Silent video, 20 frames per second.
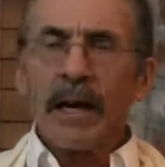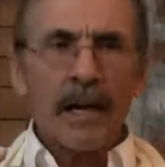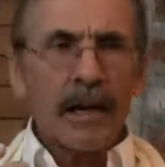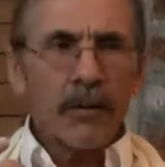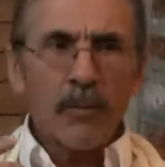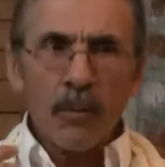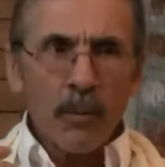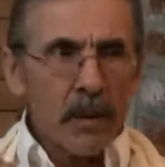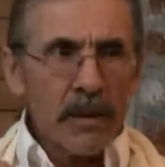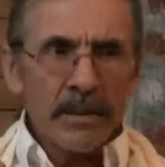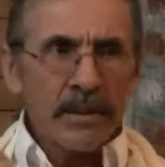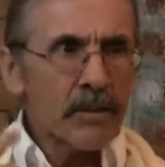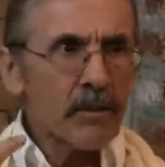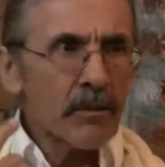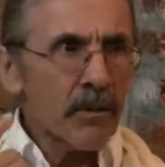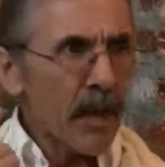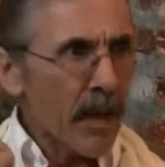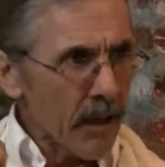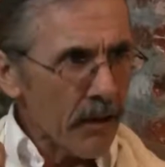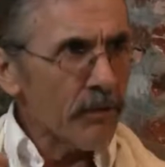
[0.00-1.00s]
it
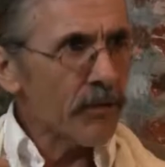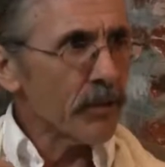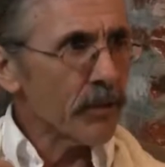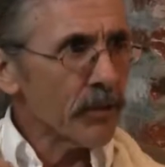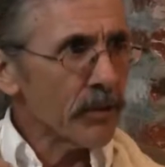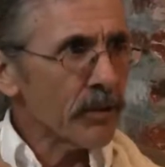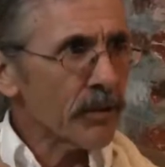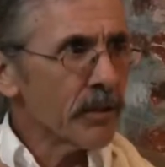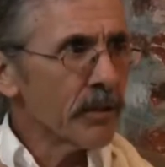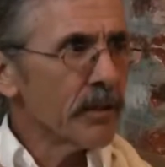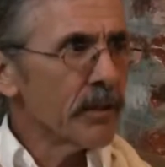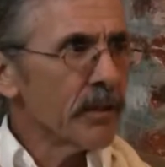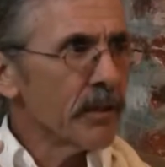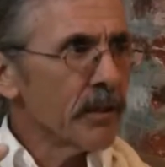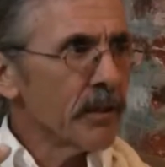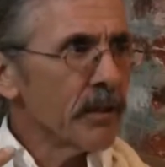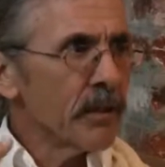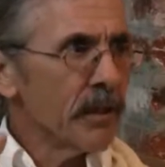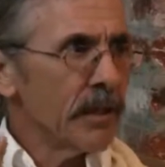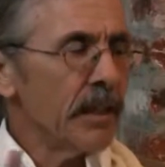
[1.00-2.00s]
wasn't effort.
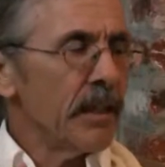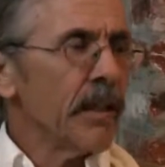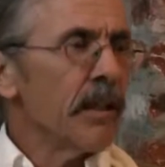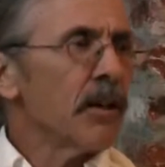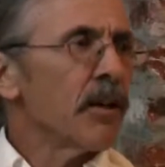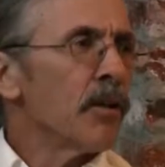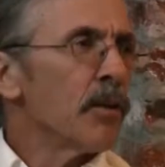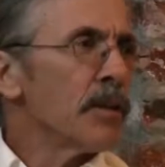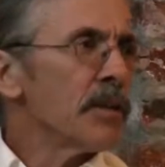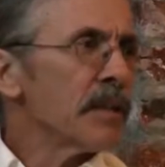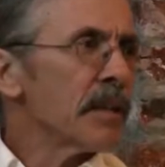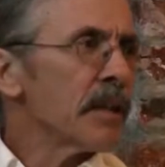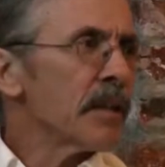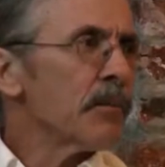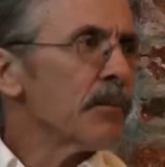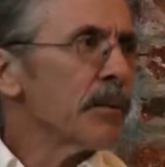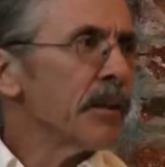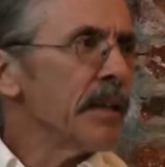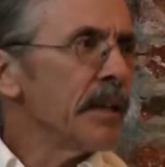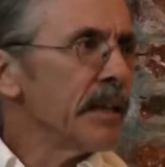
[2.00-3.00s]
The ego is a
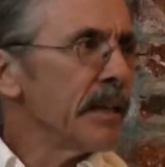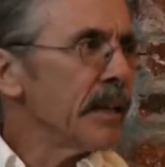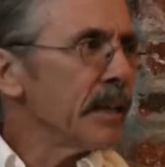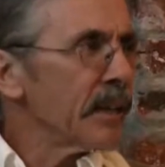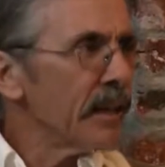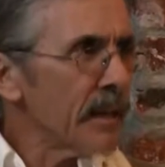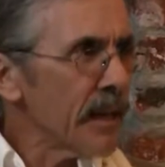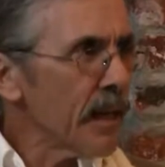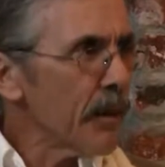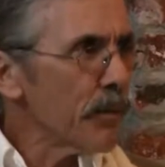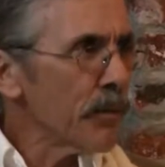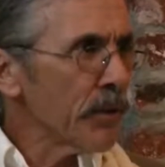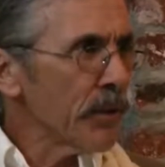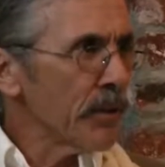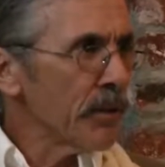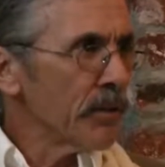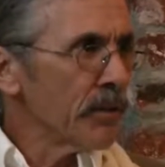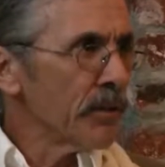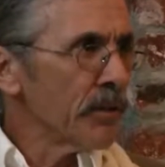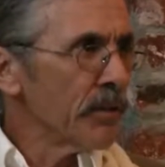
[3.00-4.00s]
complete
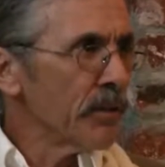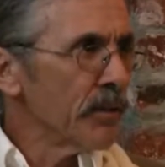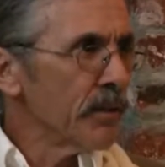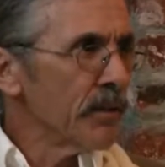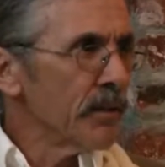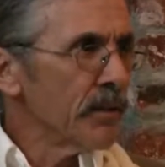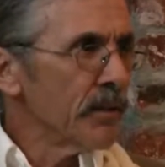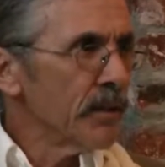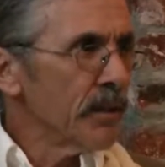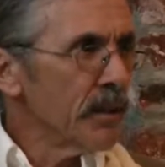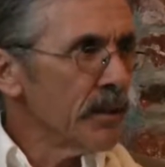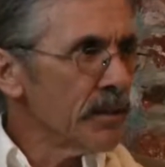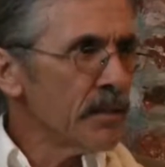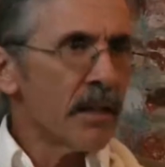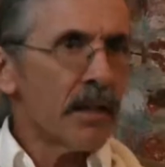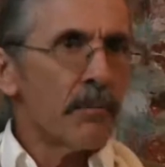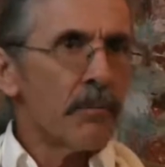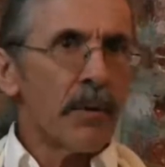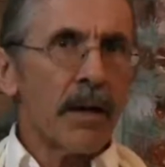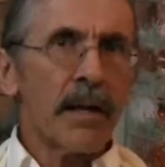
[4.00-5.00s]
collaborator. It
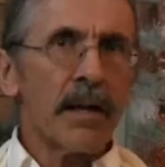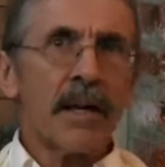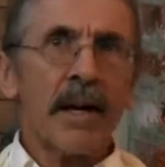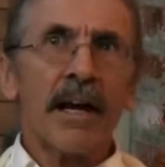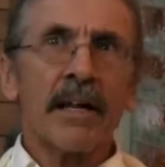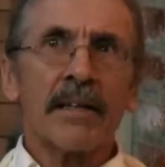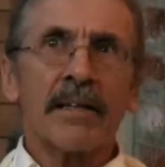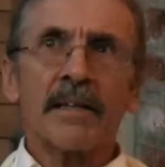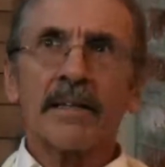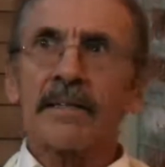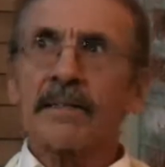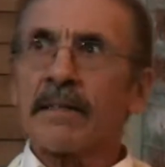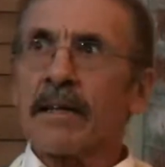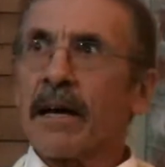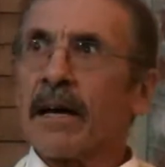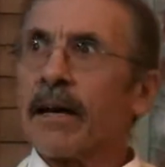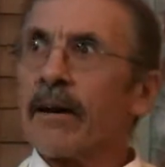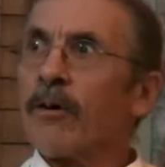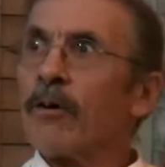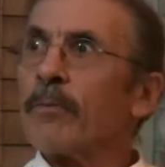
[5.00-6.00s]
said, my God,
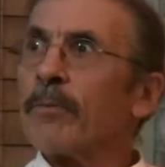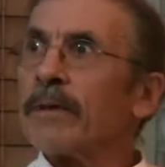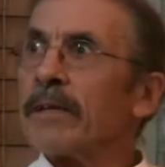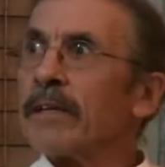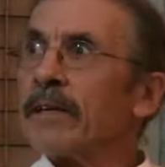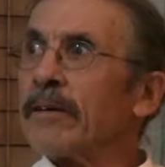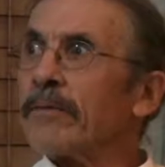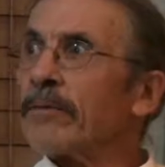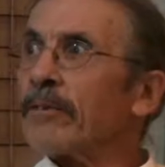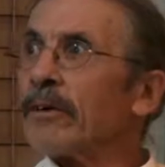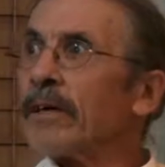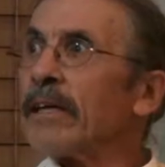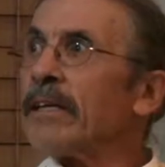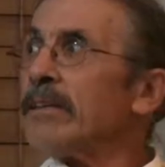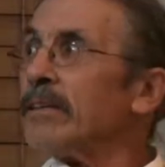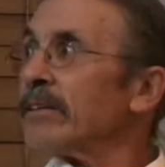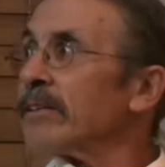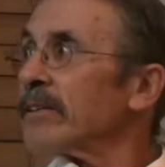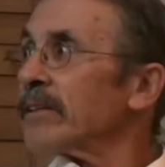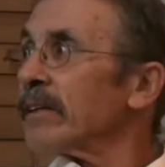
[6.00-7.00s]
I hope it never
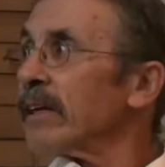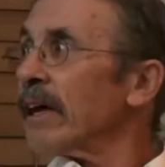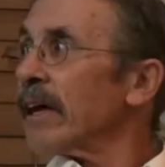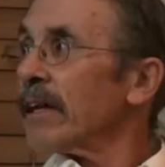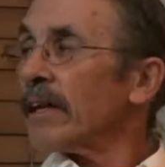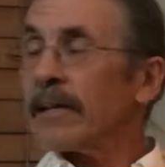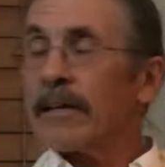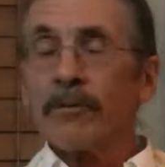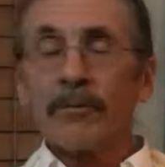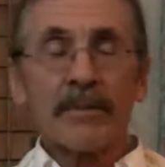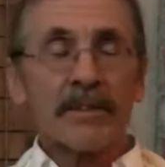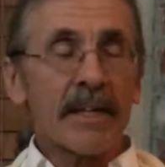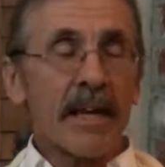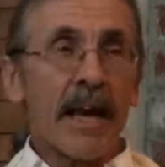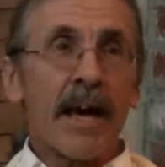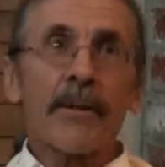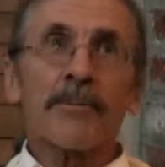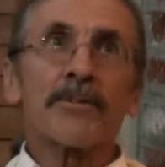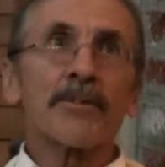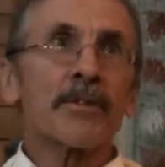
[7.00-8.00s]
ends. And it was
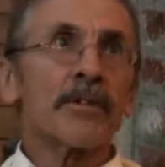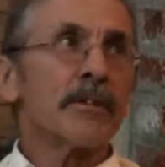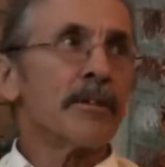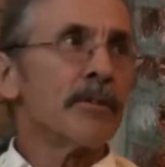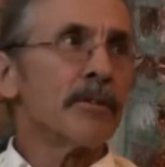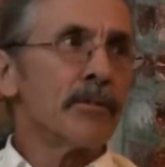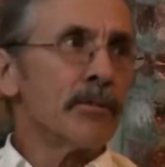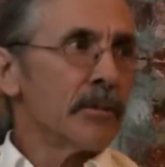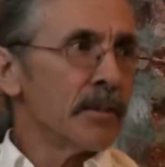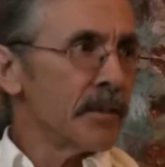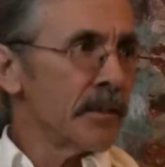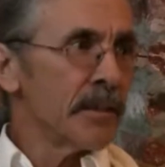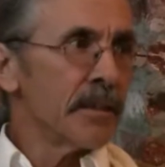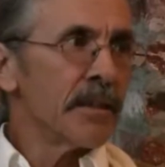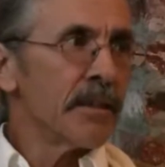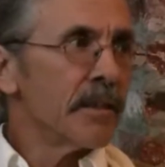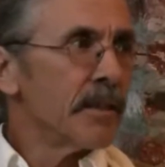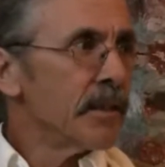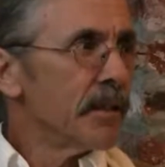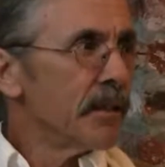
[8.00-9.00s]
absolutely
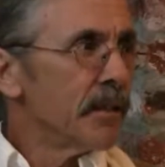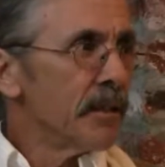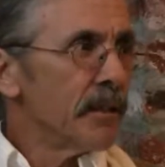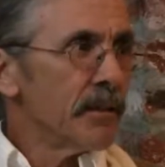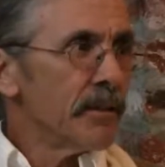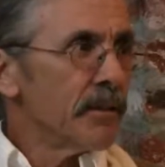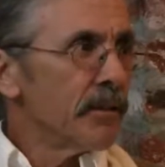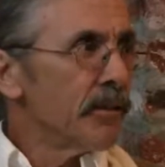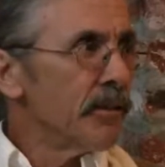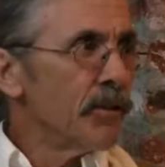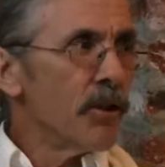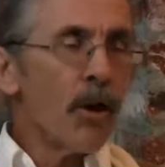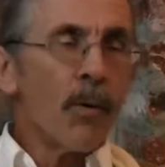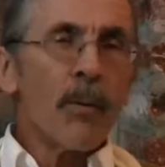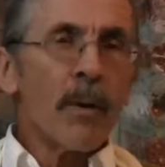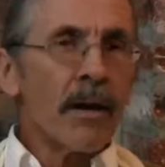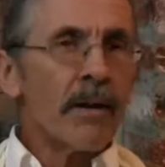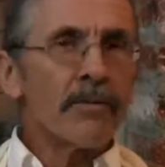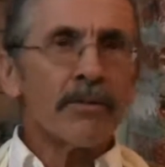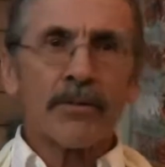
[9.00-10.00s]

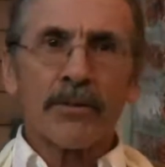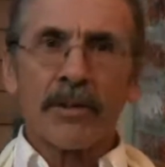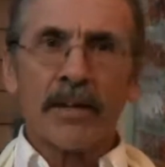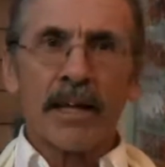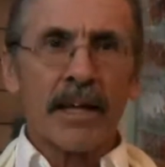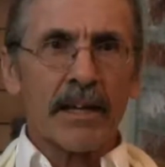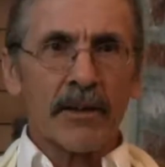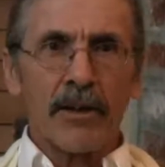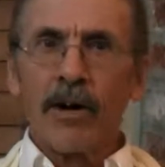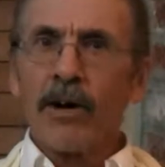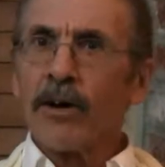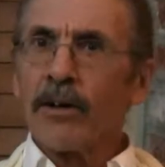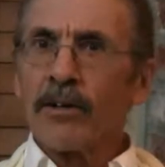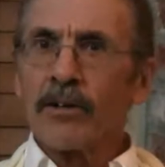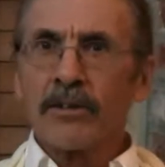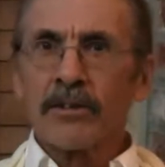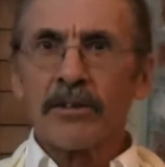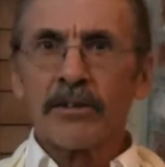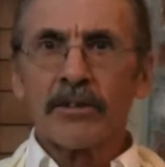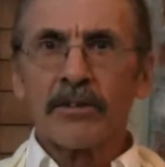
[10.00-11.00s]
no effort at
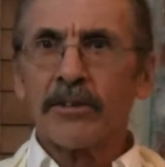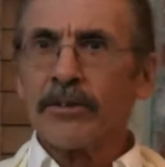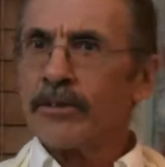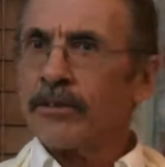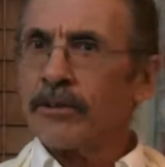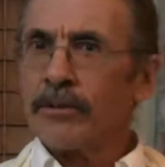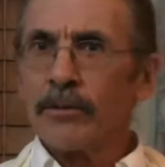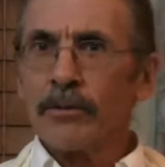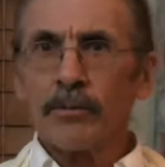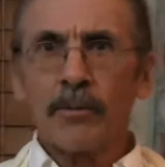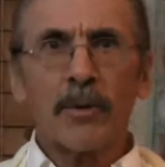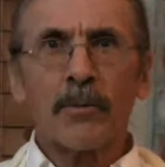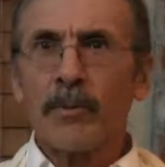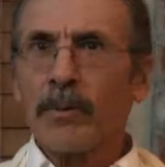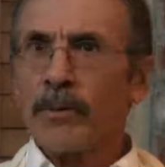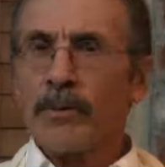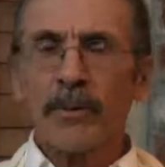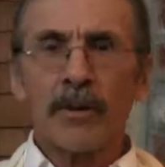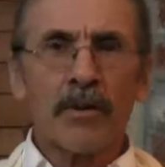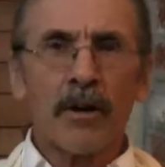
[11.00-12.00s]
all to do what
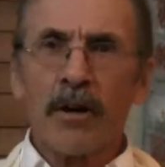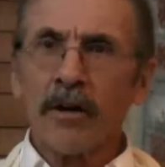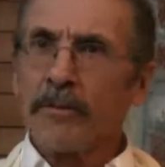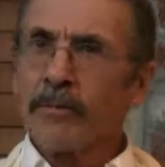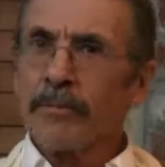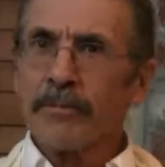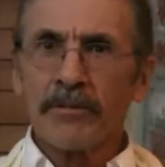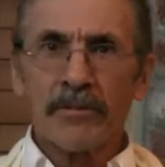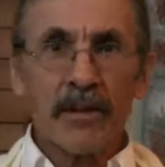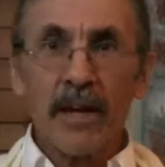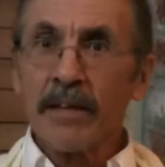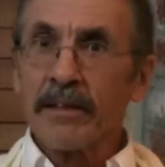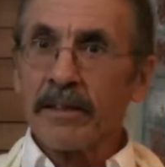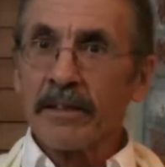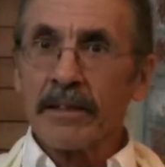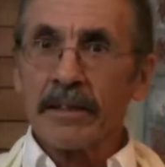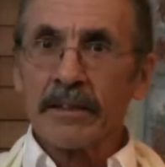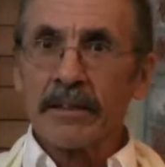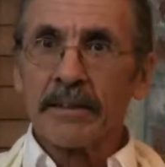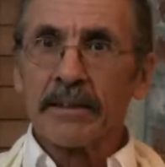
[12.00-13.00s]
we would call
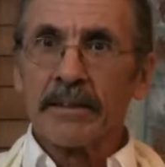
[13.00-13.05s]
sadhana.